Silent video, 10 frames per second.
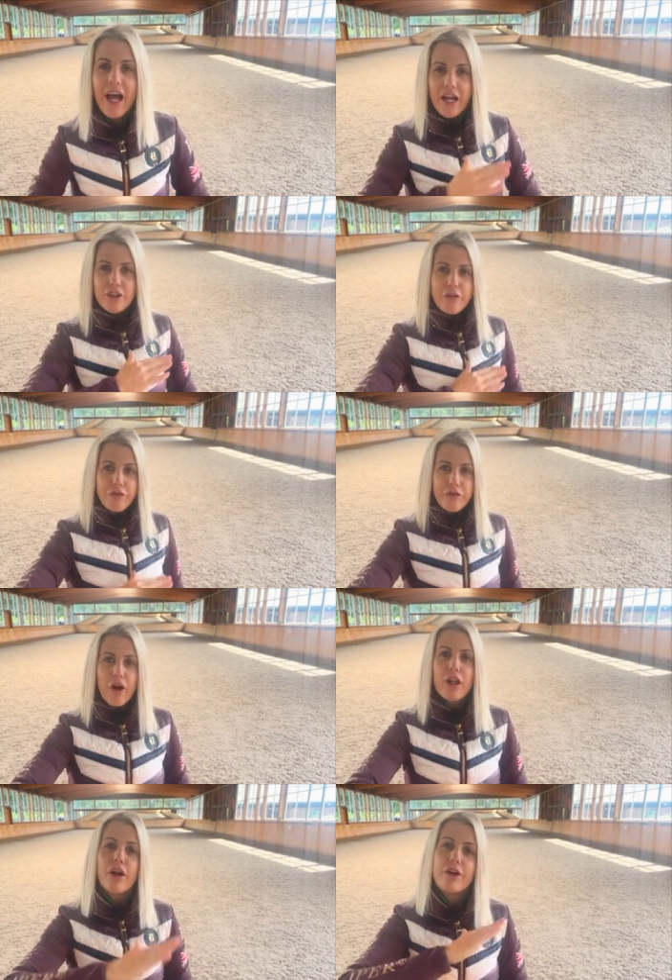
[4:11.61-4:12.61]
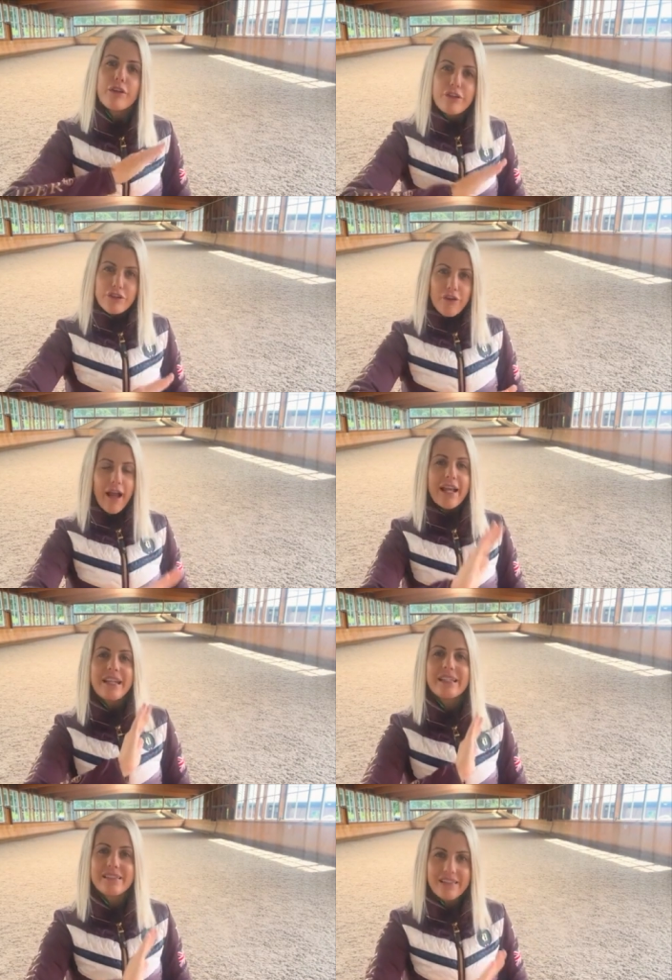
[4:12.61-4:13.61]
and you follow the
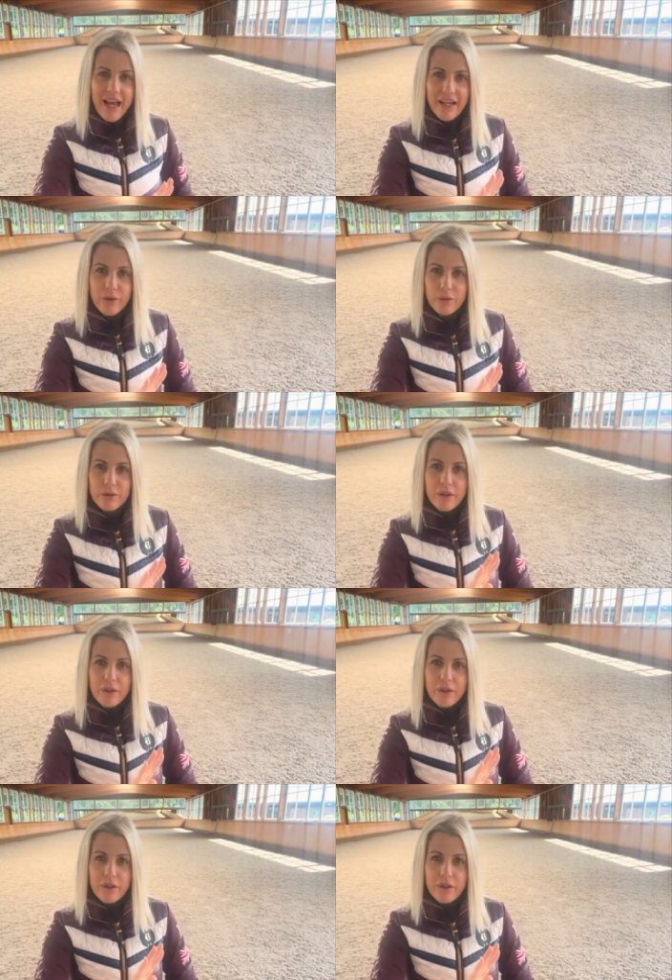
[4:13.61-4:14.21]
training scale,